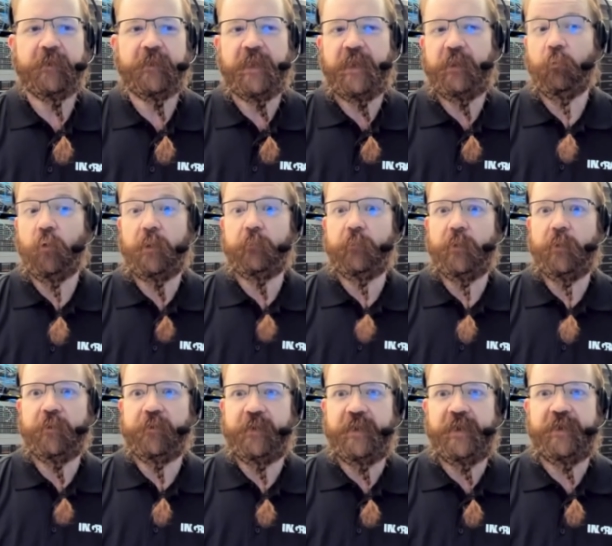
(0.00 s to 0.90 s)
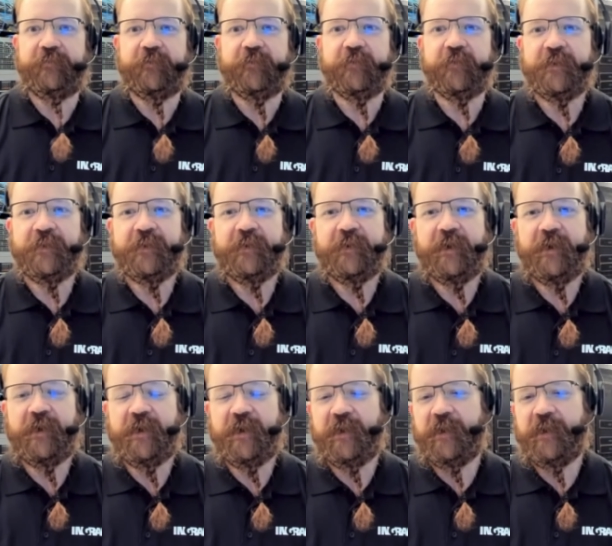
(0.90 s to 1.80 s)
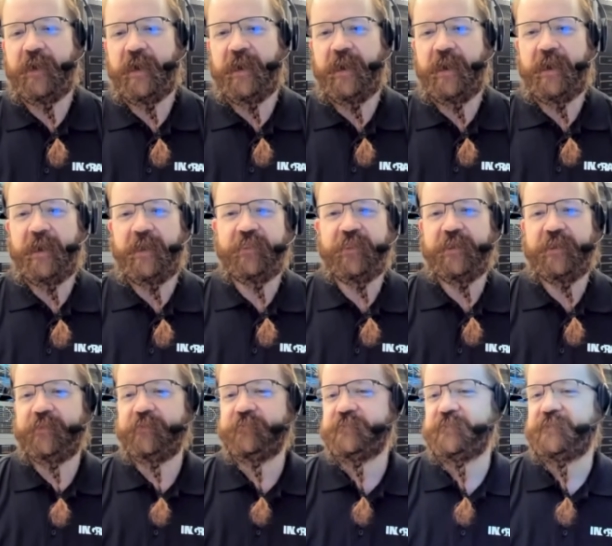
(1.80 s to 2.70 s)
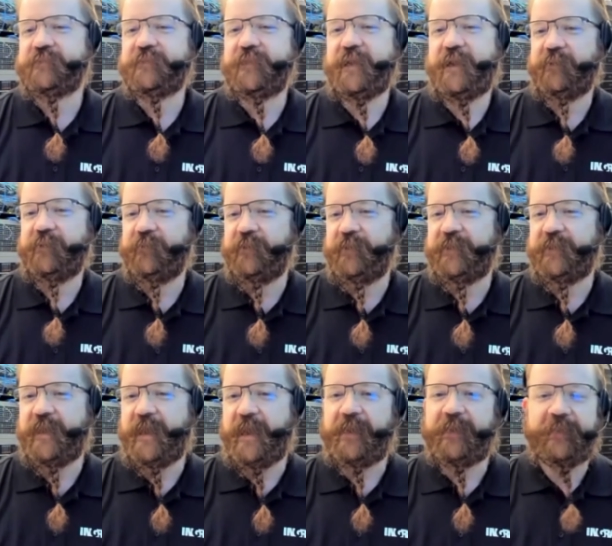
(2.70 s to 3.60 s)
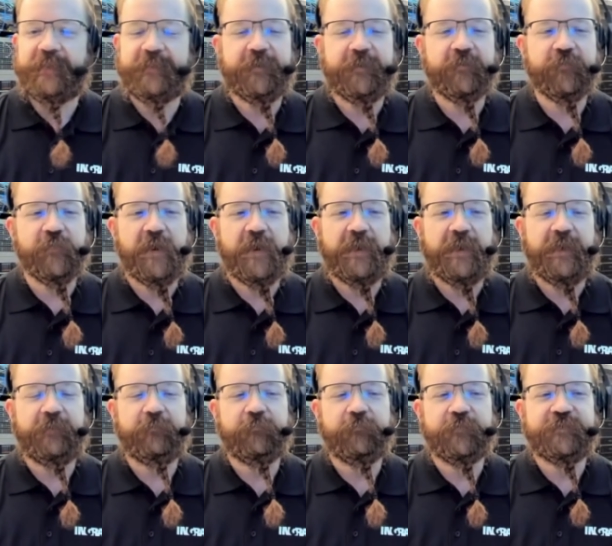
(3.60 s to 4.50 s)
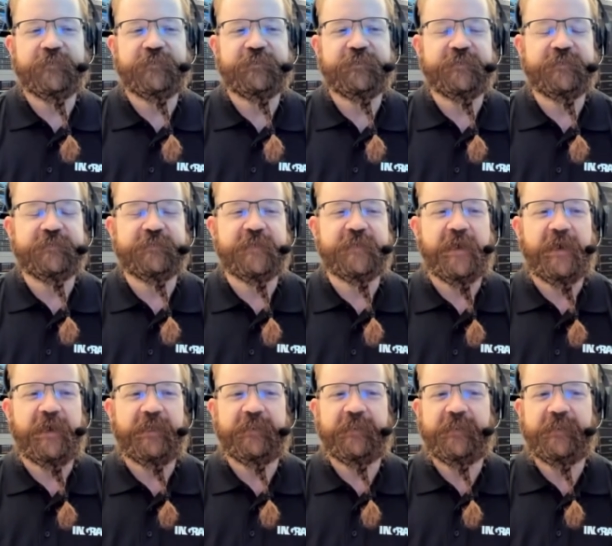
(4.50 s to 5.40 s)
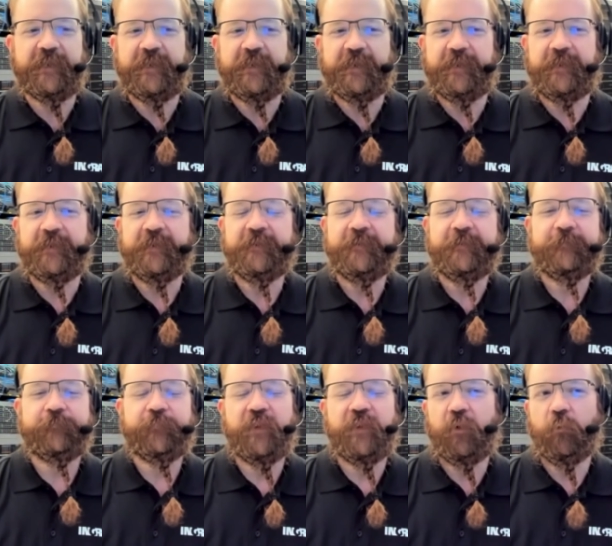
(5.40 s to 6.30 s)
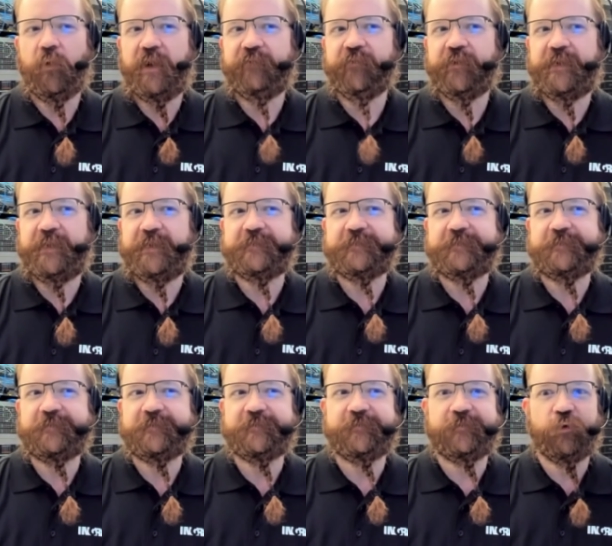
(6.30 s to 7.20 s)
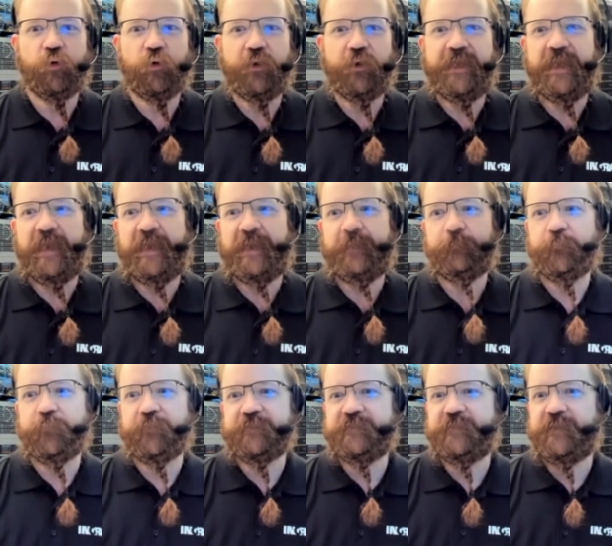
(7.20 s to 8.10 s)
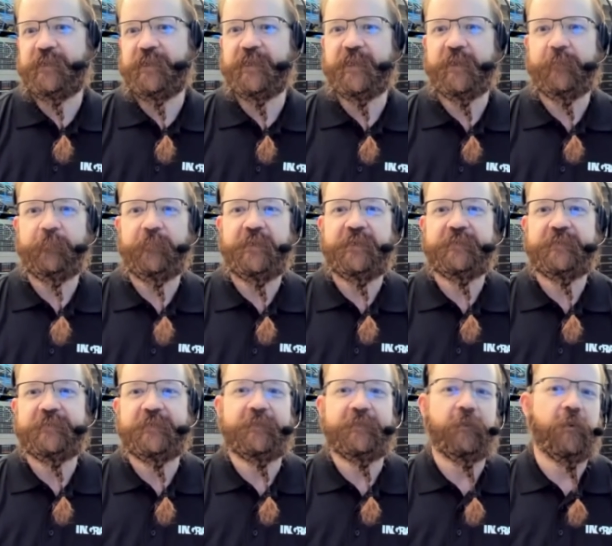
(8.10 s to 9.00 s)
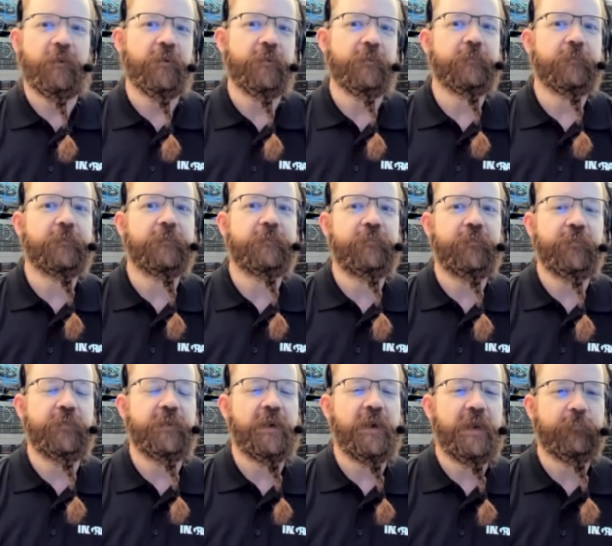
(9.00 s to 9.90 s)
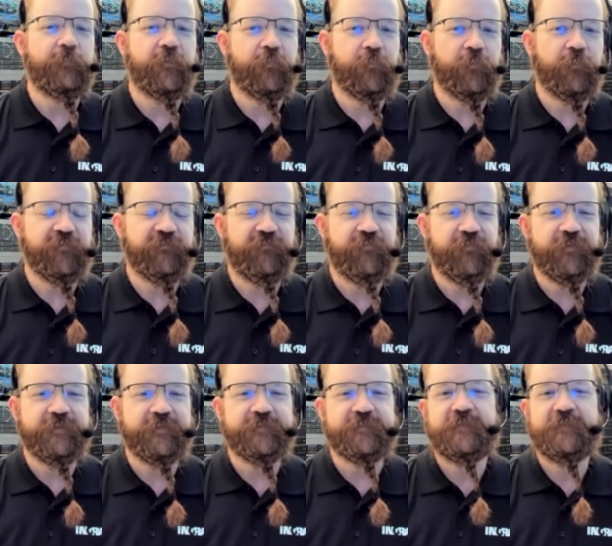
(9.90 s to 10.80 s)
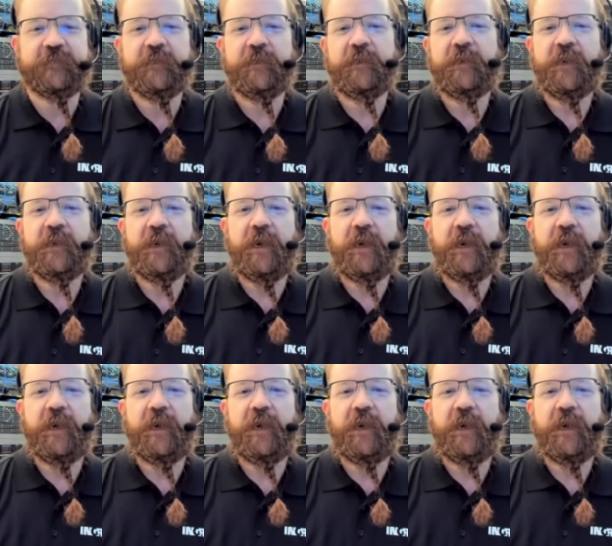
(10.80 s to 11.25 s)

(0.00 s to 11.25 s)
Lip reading: okay, one way or another. I think there's a stat you need to add in there, Ryan, which is that whatever it is, 28% of companies that aren't doing a hybrid workforce